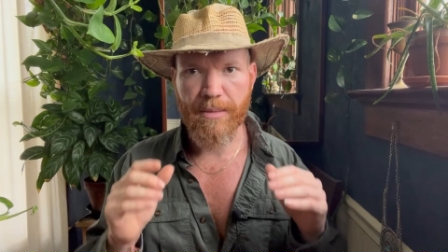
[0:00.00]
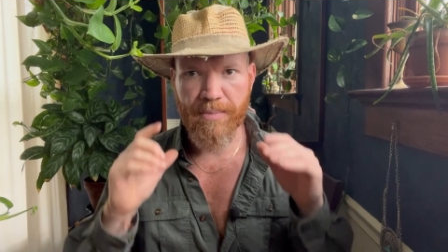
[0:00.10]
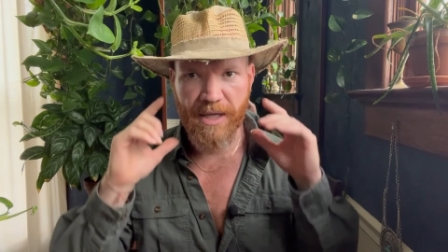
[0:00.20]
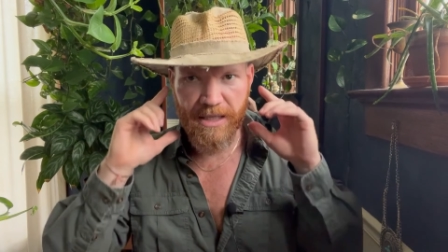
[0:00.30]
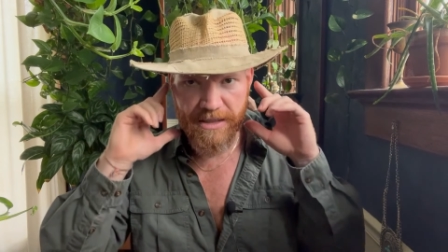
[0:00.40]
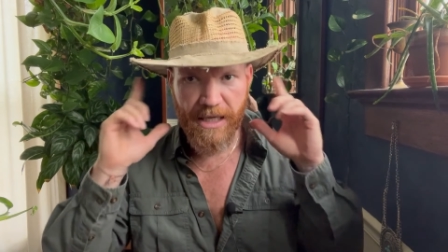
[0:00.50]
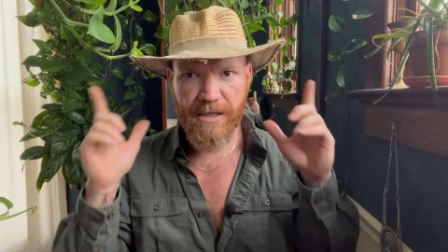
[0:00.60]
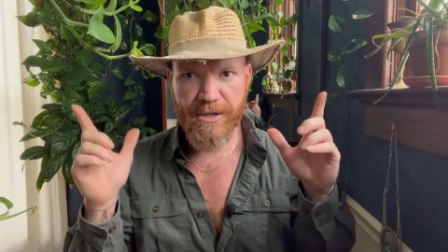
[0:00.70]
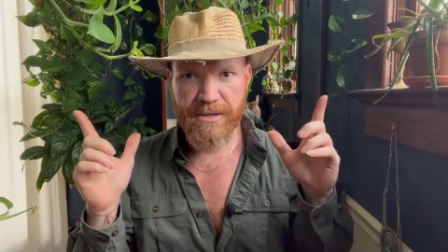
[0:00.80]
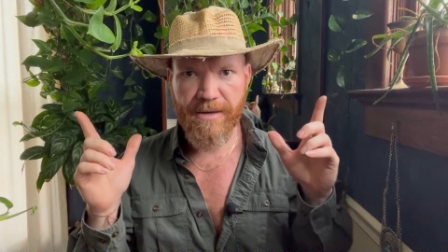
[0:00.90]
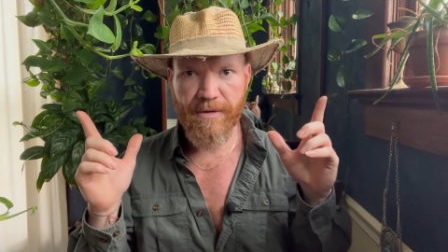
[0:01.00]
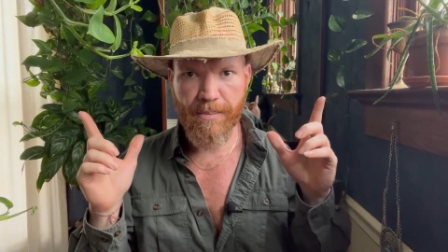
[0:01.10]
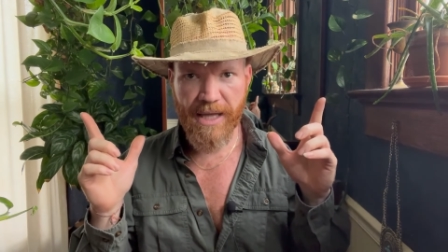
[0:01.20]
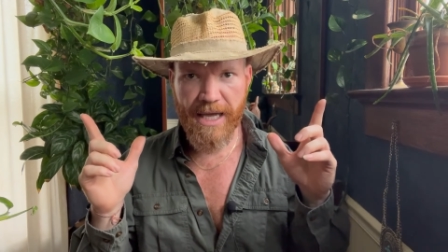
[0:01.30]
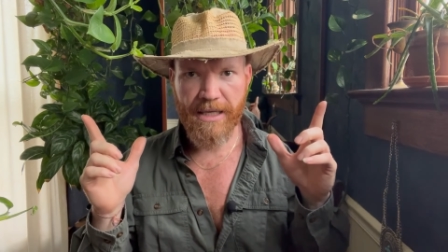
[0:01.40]
The intelligence of the
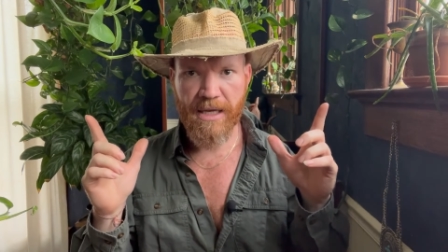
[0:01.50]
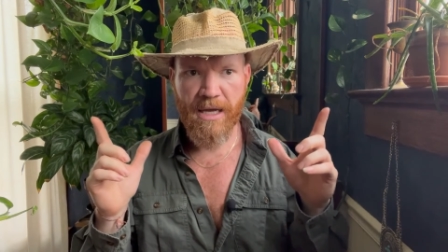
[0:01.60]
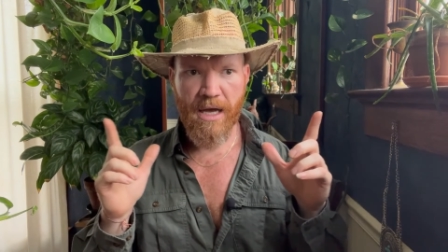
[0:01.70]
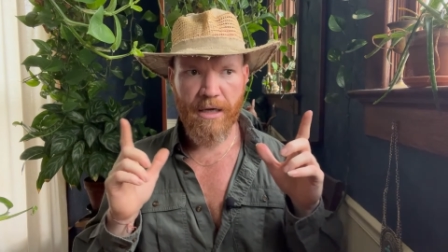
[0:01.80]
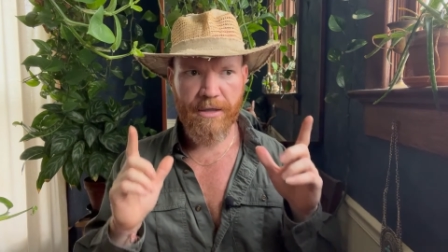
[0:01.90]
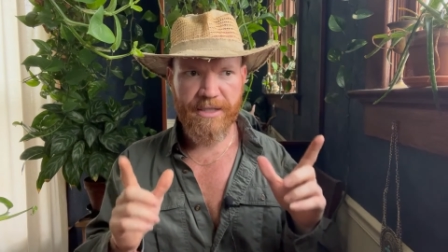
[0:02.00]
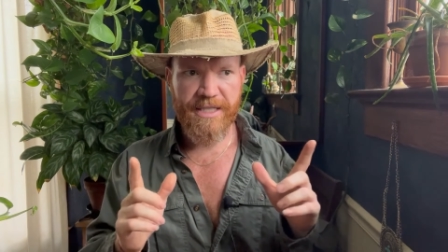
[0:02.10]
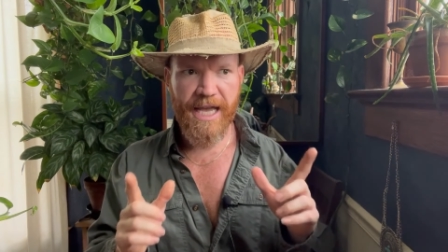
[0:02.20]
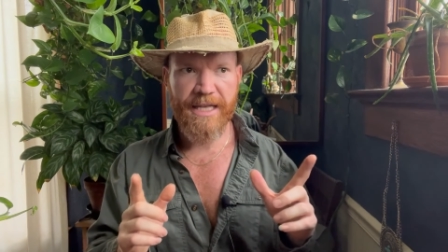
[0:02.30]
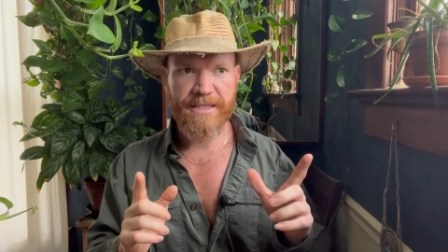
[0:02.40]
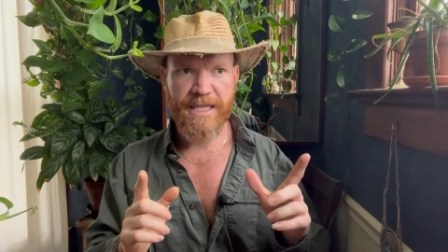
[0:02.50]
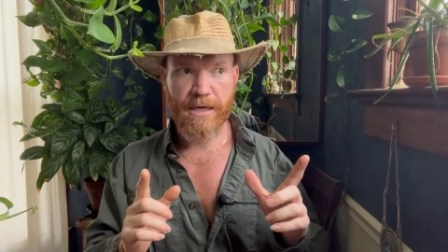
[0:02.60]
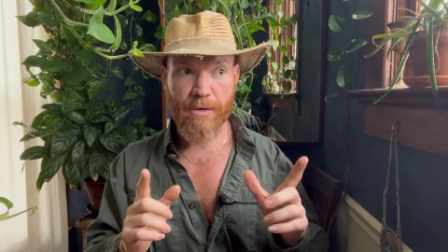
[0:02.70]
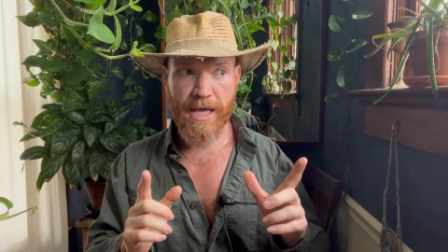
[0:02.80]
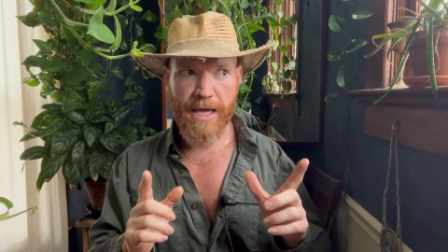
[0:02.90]
plant understands
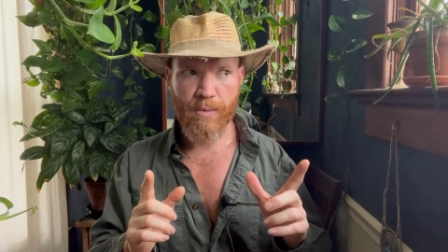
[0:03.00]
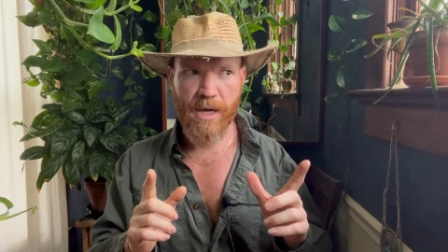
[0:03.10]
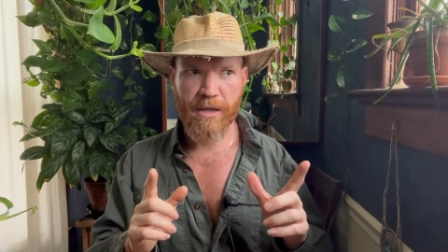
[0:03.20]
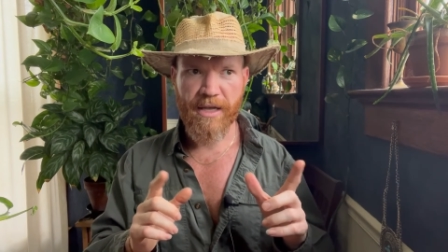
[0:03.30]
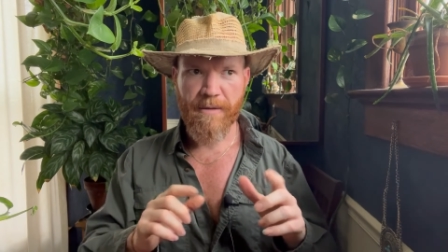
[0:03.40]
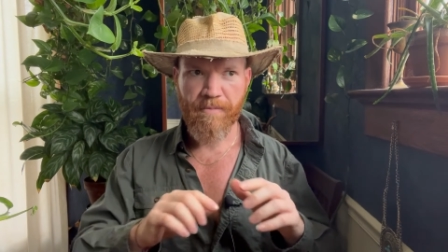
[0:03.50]
that, okay, well,